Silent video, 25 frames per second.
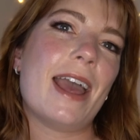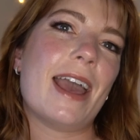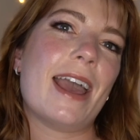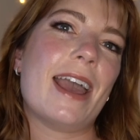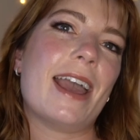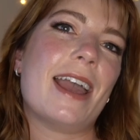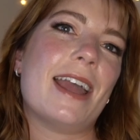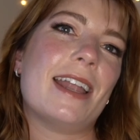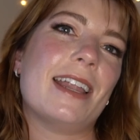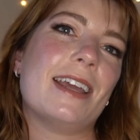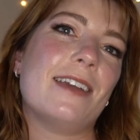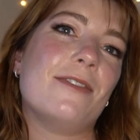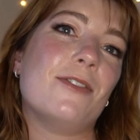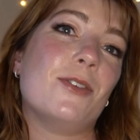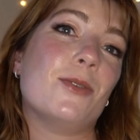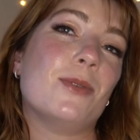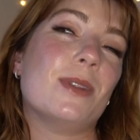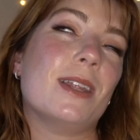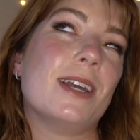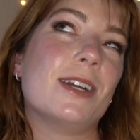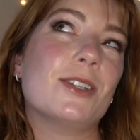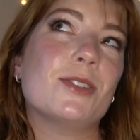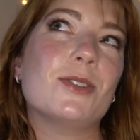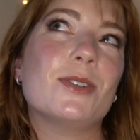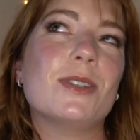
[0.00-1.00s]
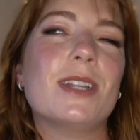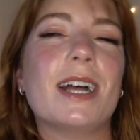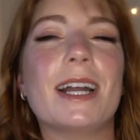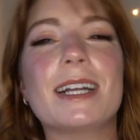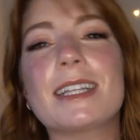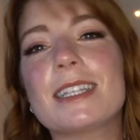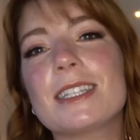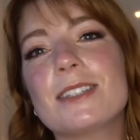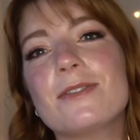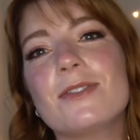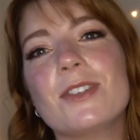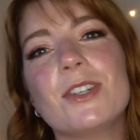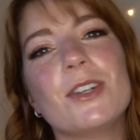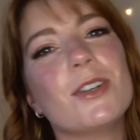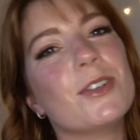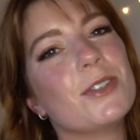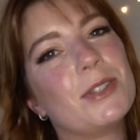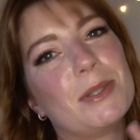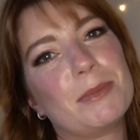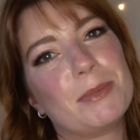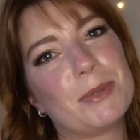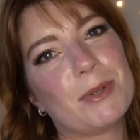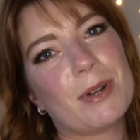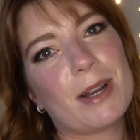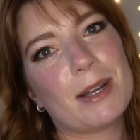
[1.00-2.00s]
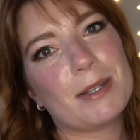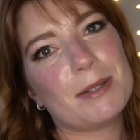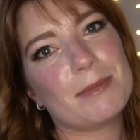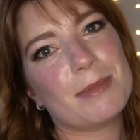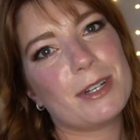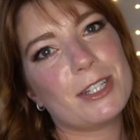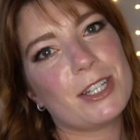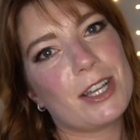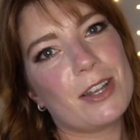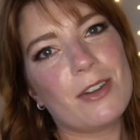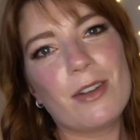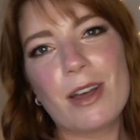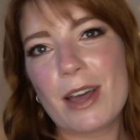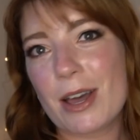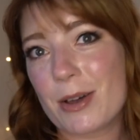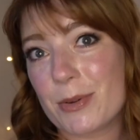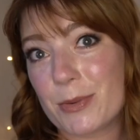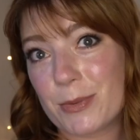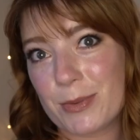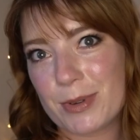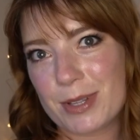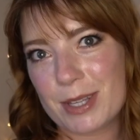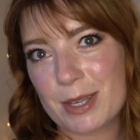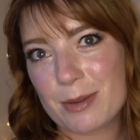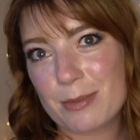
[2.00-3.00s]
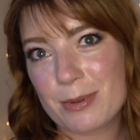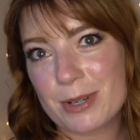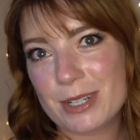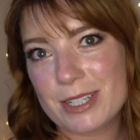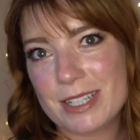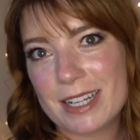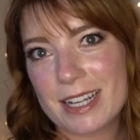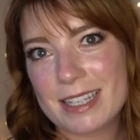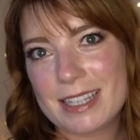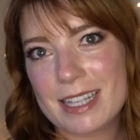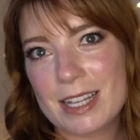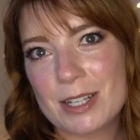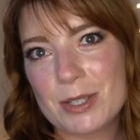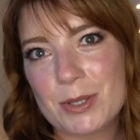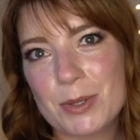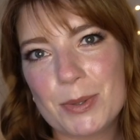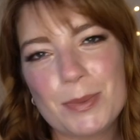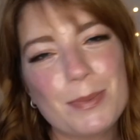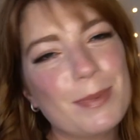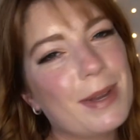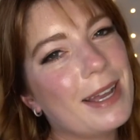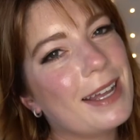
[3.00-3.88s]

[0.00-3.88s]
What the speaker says: And if you would like to like this video or subscribe to my channel, I would really appreciate that too.